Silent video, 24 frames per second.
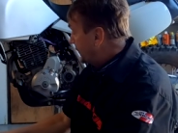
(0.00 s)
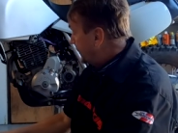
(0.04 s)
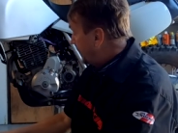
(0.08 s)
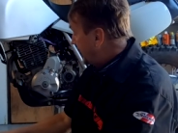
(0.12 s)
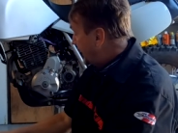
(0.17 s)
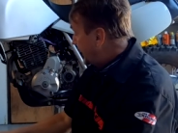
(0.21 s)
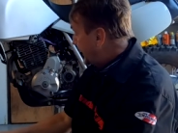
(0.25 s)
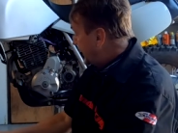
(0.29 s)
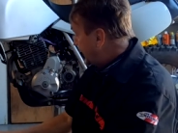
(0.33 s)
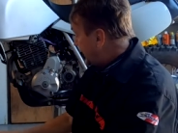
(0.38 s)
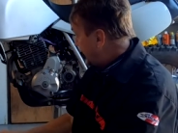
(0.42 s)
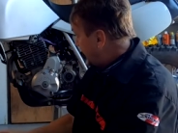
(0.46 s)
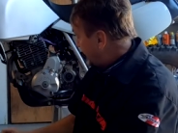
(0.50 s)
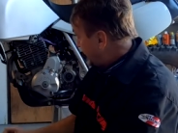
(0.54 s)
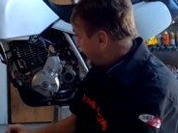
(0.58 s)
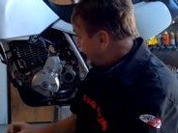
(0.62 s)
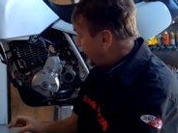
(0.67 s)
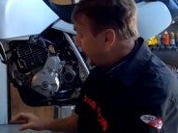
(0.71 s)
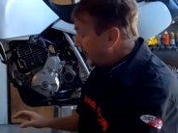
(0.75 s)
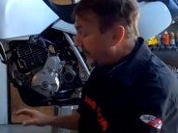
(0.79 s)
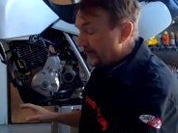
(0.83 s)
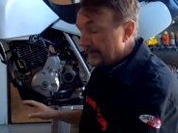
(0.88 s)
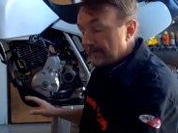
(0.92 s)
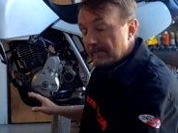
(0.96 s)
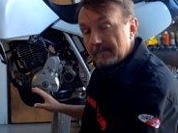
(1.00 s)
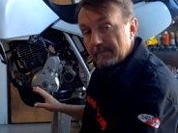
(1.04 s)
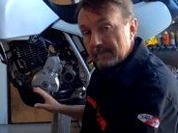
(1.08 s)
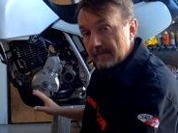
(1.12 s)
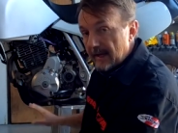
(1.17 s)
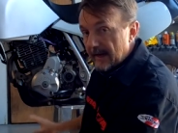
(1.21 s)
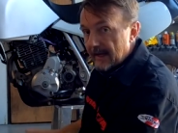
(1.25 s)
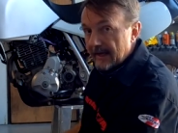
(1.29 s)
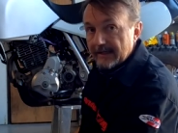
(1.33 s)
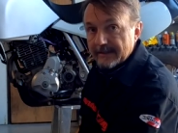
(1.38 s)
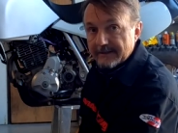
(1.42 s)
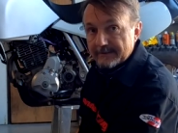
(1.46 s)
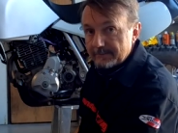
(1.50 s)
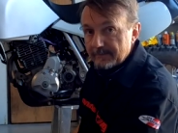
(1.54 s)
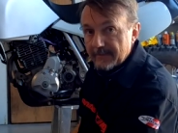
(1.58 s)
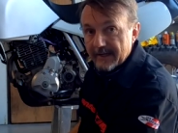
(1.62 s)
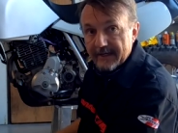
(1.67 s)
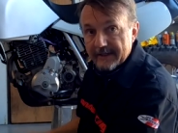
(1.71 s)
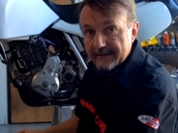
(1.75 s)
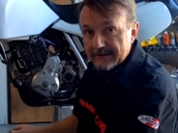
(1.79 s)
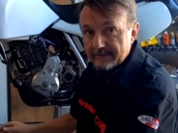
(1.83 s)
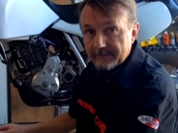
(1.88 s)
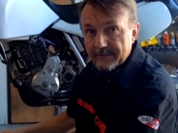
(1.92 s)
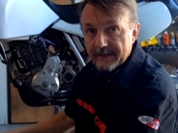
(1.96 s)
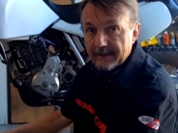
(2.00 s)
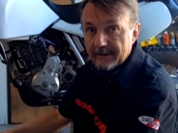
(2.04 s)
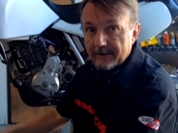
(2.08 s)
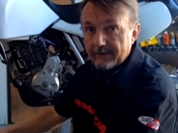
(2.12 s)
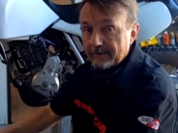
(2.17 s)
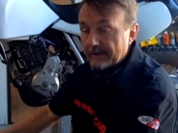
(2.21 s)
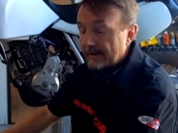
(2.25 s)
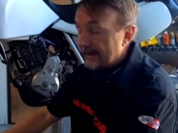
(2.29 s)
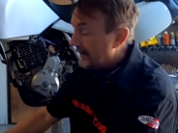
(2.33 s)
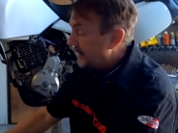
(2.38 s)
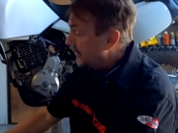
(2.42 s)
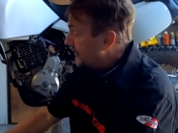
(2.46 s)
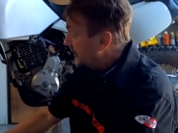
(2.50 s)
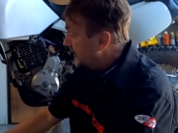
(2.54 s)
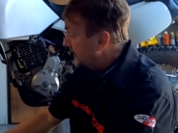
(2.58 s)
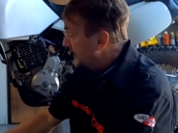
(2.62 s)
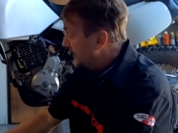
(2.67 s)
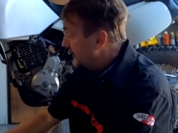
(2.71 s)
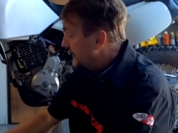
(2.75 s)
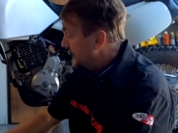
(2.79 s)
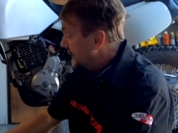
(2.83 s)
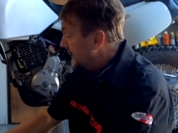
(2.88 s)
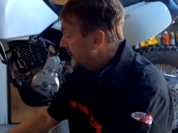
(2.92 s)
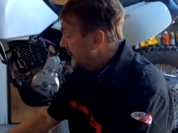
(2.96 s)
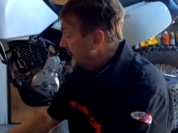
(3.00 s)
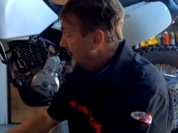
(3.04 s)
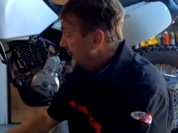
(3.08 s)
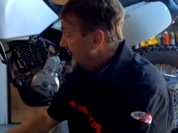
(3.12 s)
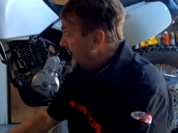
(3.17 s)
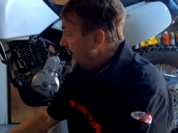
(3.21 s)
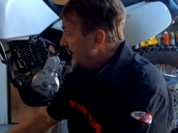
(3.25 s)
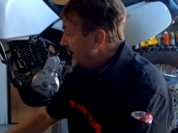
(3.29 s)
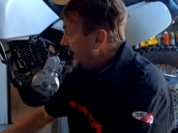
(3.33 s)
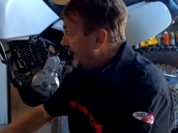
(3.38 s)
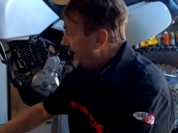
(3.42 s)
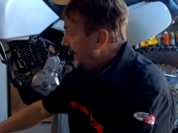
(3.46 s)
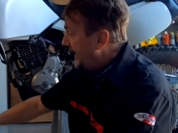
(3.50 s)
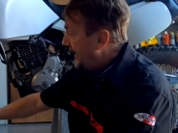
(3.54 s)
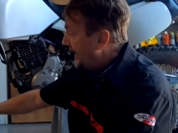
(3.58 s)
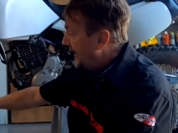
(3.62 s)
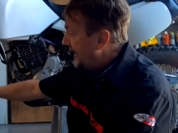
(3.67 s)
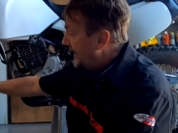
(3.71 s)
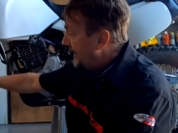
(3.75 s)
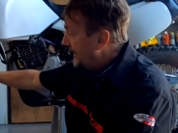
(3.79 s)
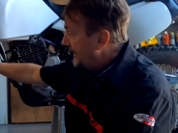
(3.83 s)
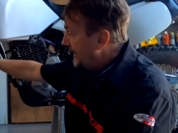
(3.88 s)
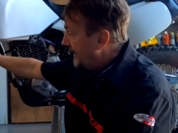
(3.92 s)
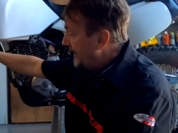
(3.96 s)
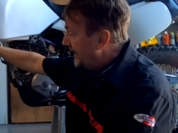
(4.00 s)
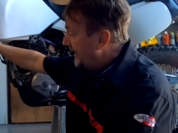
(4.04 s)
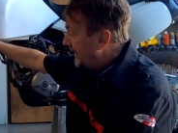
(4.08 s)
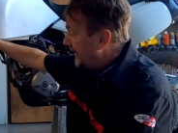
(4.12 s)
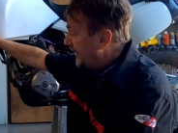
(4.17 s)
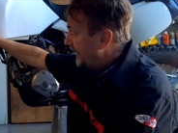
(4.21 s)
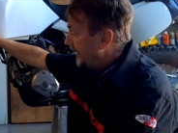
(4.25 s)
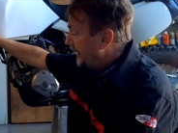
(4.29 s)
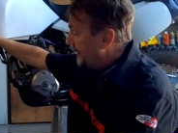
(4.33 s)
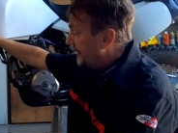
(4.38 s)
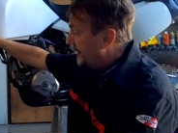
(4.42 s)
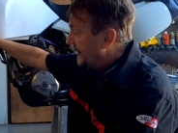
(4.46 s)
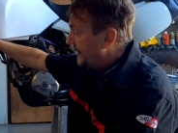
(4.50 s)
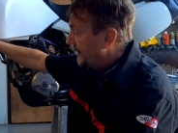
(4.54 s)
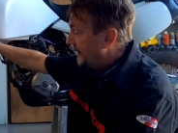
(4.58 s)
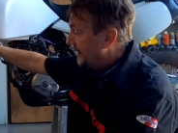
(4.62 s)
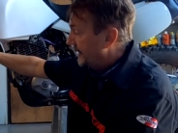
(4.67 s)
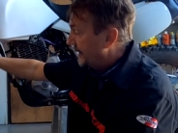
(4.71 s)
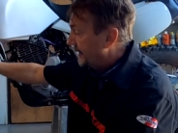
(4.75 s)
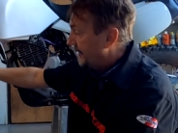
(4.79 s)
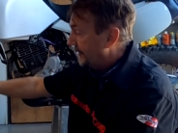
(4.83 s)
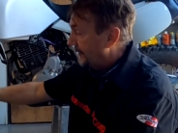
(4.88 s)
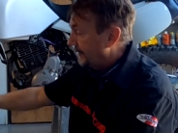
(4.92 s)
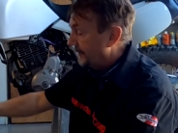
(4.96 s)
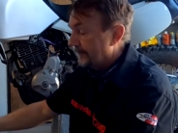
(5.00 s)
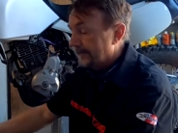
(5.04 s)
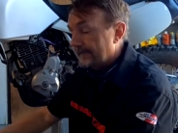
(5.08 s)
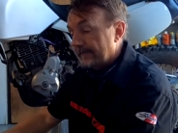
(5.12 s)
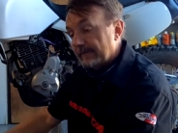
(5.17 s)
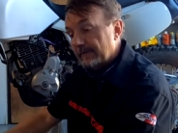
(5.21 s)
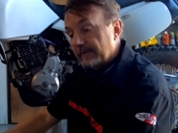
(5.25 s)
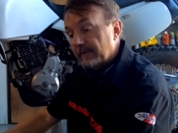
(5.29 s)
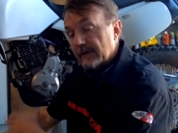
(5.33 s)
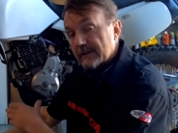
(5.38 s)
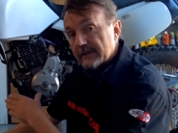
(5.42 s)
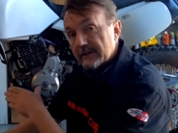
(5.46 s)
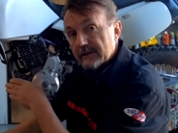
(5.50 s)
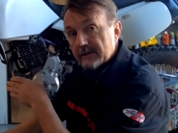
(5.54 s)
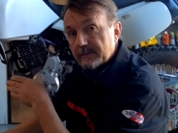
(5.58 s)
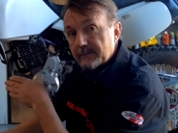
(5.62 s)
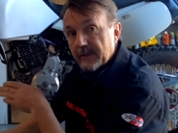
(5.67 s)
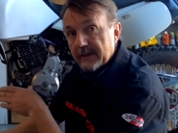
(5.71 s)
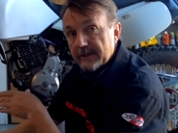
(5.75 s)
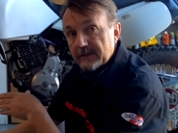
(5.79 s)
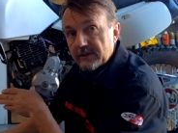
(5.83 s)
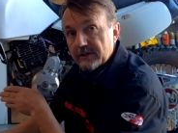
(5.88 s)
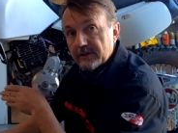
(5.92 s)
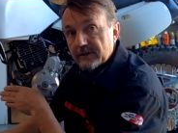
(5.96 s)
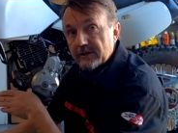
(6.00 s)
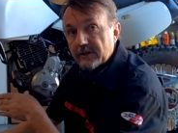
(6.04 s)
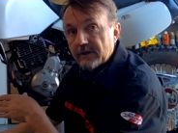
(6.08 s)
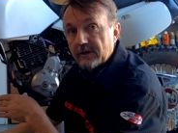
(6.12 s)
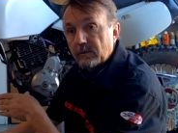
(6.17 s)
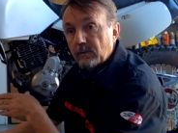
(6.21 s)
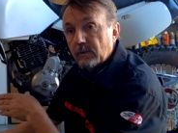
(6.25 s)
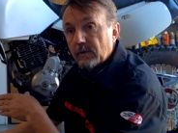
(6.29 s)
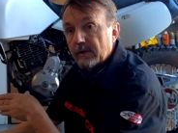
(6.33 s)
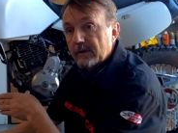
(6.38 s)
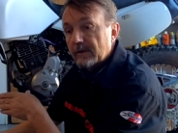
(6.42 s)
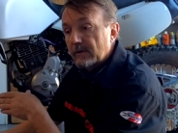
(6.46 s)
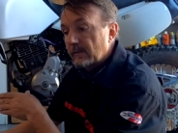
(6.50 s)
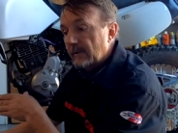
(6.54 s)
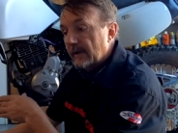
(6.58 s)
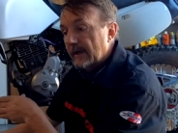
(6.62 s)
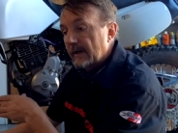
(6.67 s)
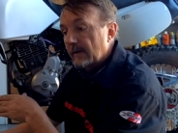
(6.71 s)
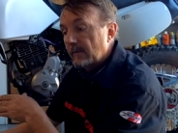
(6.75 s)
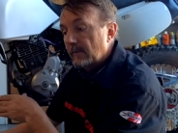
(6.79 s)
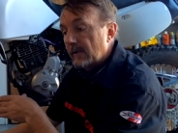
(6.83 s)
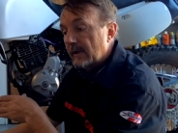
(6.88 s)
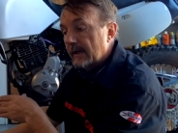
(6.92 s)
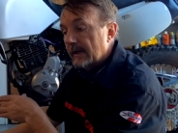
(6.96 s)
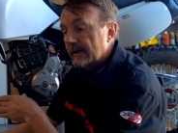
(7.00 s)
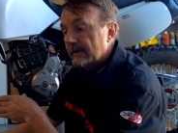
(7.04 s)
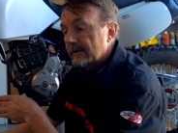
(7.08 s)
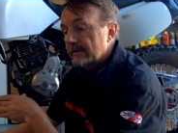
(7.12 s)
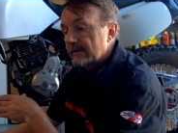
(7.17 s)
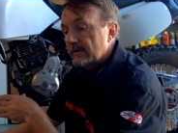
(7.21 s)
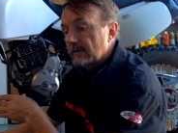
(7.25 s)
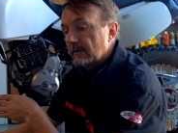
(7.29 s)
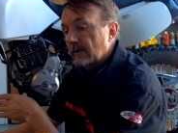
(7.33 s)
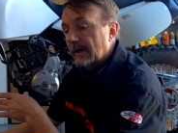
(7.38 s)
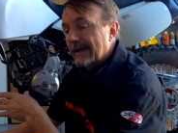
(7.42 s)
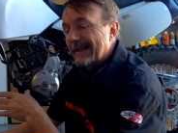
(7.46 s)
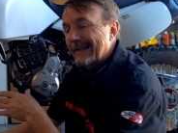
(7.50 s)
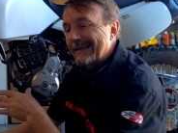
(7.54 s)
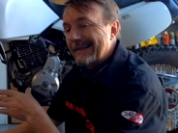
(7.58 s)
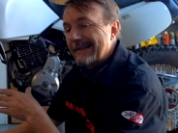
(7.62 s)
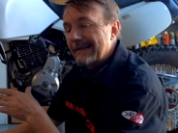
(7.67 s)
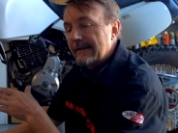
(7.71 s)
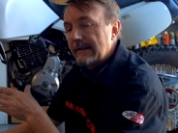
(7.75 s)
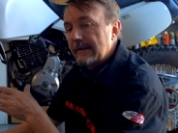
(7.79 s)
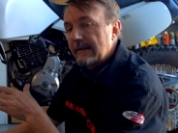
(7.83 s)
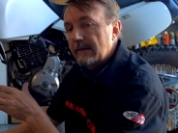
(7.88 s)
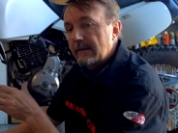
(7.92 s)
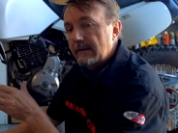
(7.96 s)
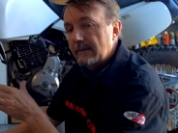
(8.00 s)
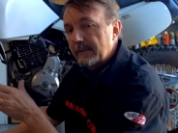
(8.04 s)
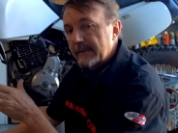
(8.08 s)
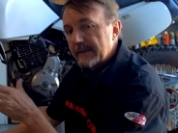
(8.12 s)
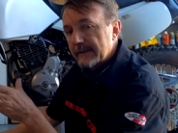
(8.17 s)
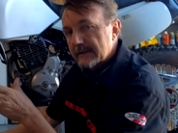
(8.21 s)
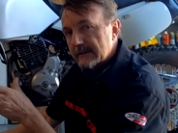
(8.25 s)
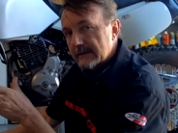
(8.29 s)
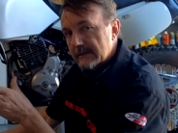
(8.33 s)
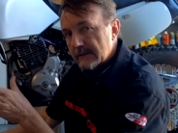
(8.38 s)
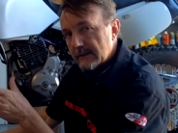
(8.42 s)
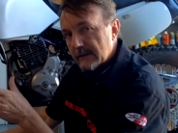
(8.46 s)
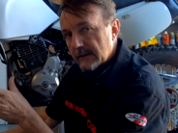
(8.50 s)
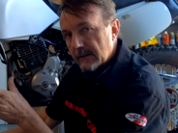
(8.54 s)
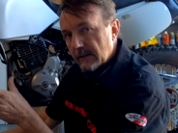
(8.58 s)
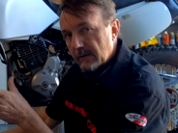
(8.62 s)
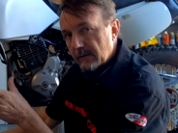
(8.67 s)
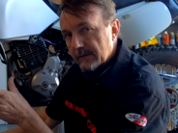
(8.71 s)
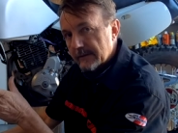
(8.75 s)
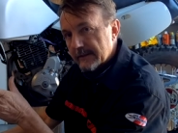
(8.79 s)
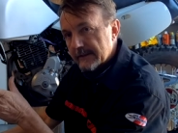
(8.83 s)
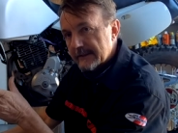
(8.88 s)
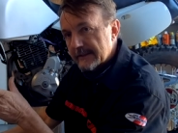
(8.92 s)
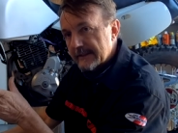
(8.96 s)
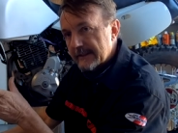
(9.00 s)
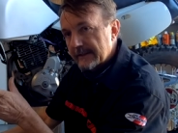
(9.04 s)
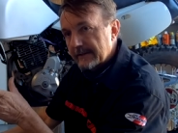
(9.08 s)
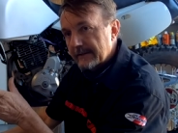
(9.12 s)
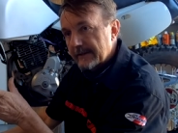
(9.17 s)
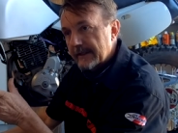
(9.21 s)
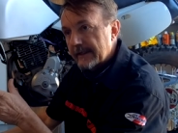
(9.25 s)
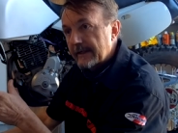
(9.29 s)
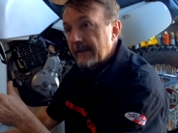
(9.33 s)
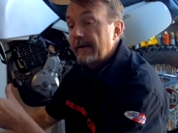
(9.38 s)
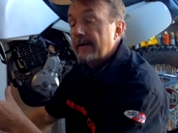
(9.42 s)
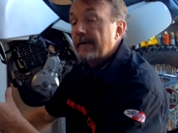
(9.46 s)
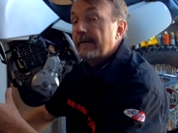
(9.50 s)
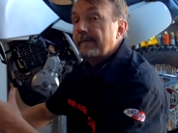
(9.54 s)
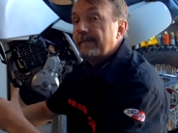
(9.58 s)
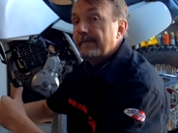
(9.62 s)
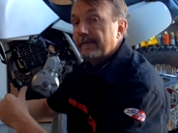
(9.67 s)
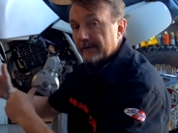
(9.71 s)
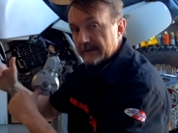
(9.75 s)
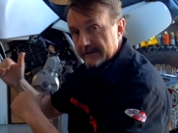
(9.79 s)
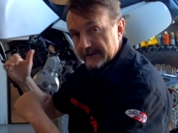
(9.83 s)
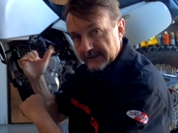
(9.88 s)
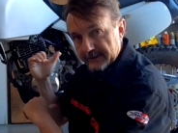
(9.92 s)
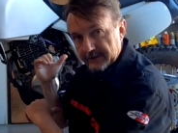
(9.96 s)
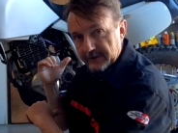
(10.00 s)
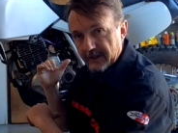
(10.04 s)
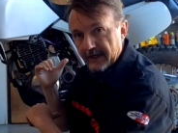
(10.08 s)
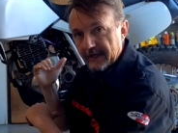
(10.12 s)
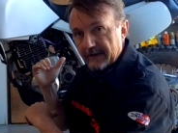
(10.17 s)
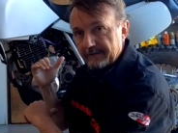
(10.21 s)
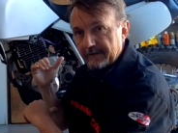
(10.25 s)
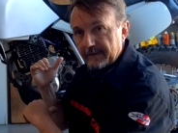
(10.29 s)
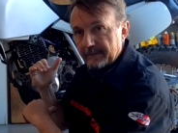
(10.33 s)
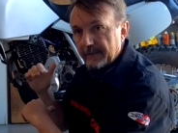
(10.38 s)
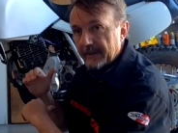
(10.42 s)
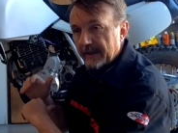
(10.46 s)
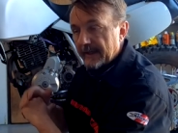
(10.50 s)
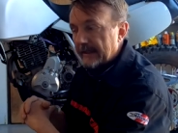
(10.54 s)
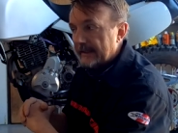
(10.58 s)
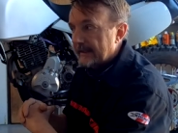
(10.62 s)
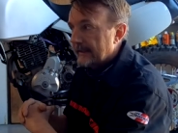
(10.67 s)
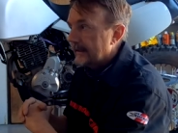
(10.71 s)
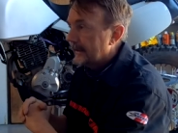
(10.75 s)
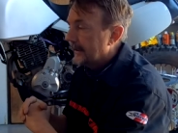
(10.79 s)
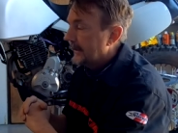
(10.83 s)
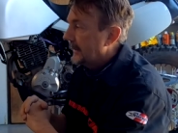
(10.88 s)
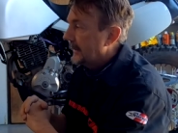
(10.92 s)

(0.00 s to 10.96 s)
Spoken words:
but you have mass amount of ground clearance, and the front suspension is going to work the way I want it to. A little bit slower steering for such a heavy bike.